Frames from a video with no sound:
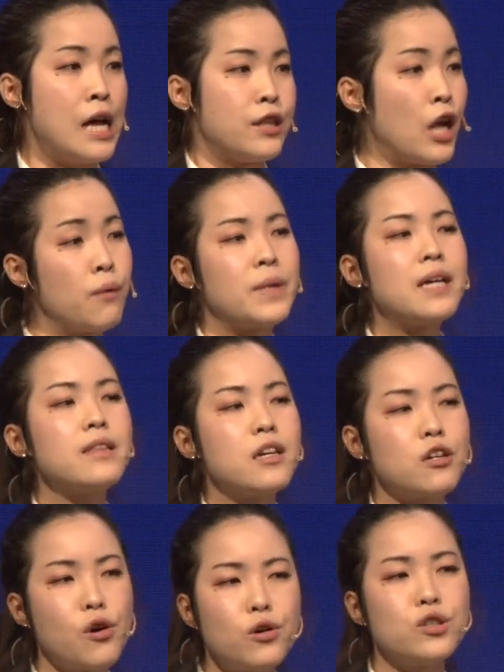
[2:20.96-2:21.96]
Now, I'm
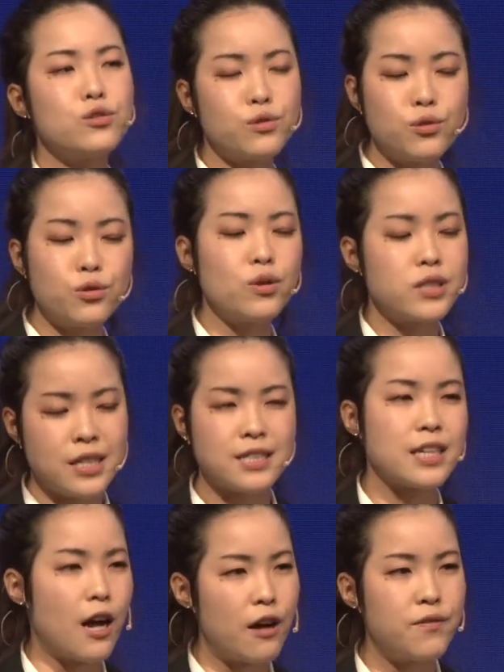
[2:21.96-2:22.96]
not going to
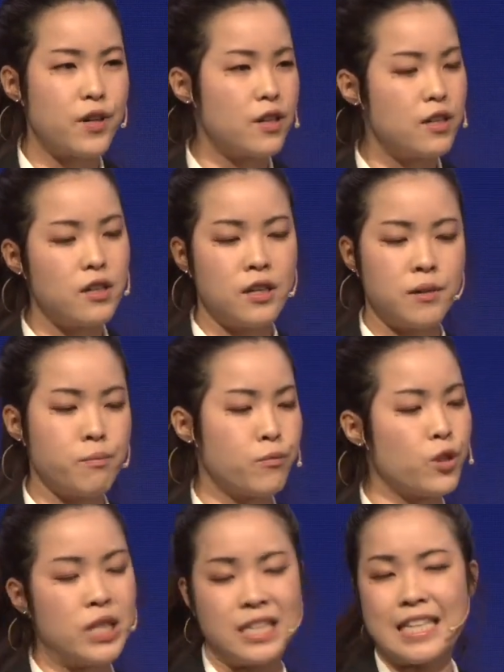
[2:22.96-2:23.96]
discover
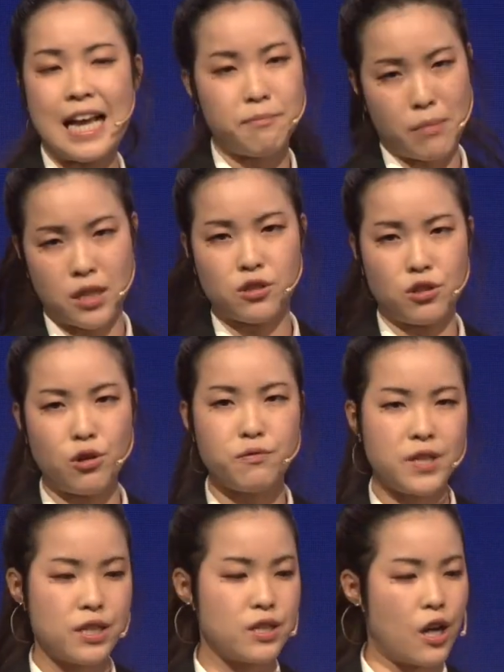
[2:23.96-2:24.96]
exact model of
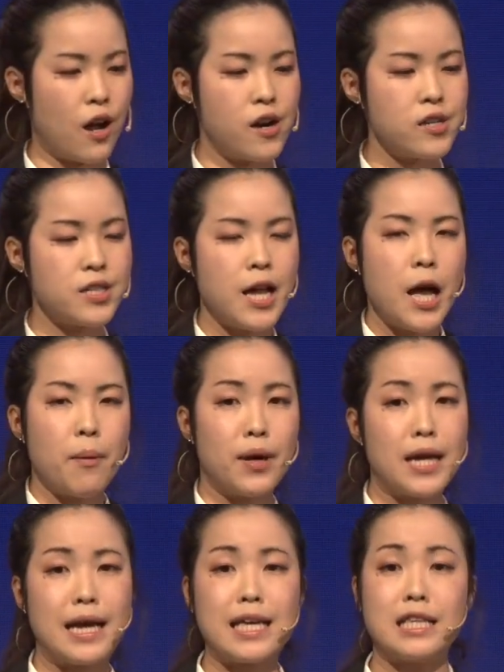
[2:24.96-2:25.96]
these cars, but
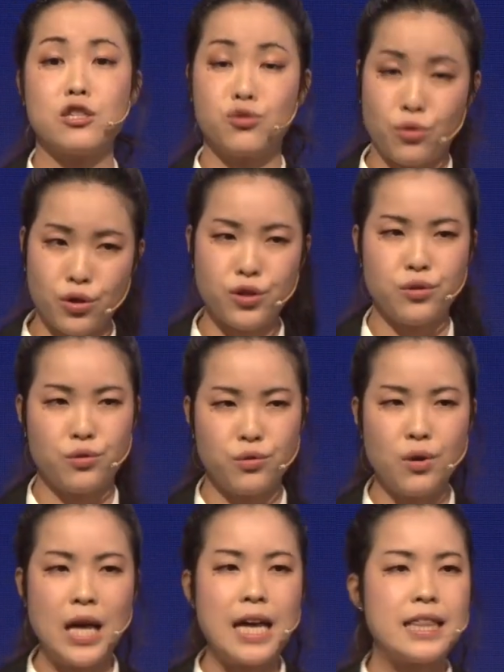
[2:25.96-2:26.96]
I can assure
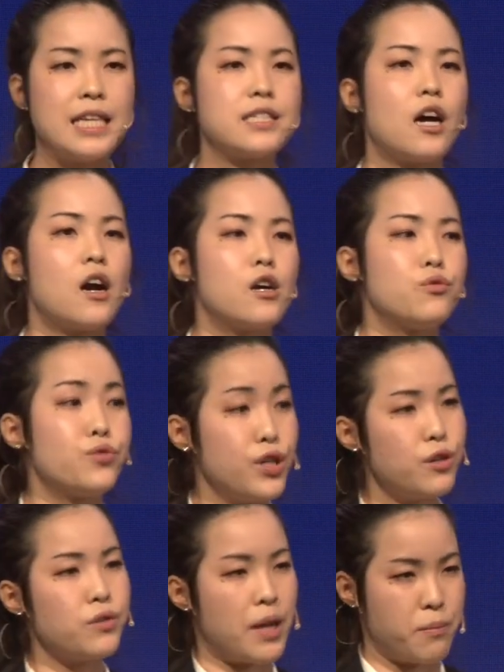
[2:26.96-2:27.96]
you these are
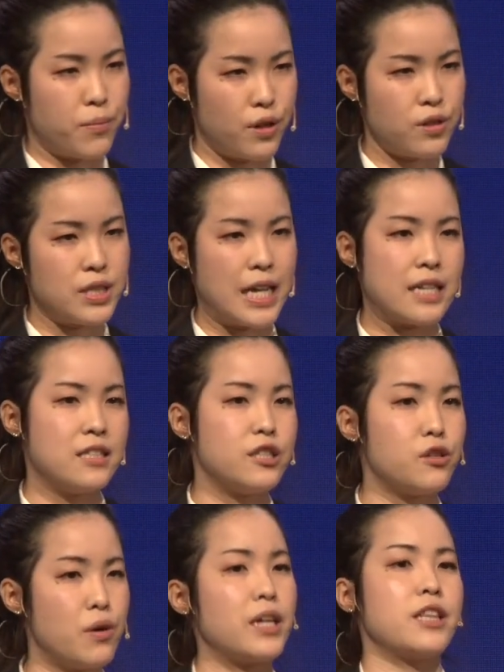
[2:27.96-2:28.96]
real numbers taken
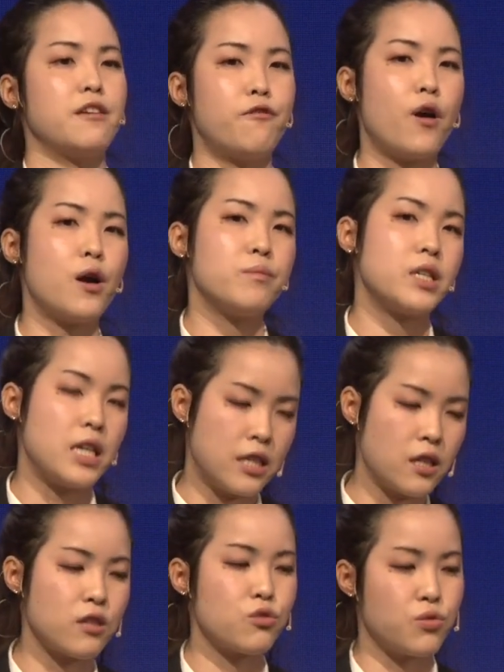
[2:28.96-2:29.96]
directly from the
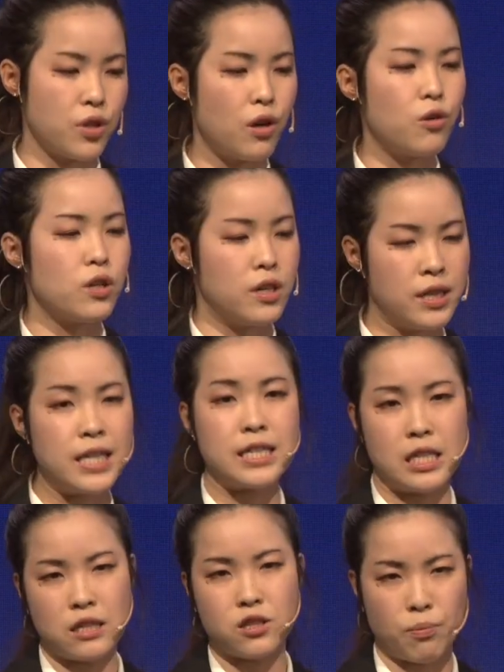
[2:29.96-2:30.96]
industrial
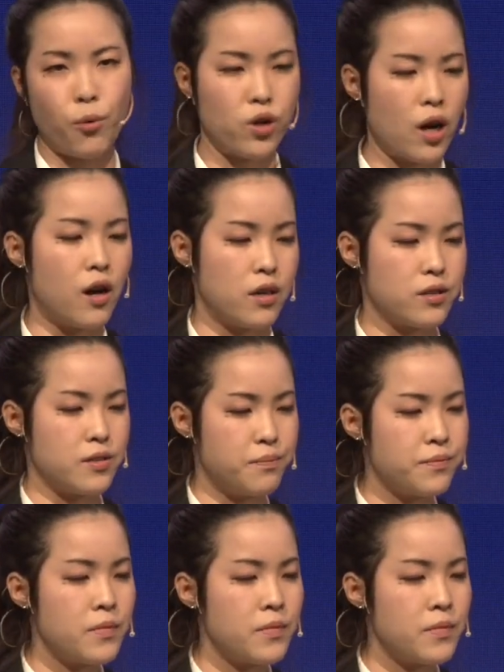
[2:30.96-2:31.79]
leading sport cars.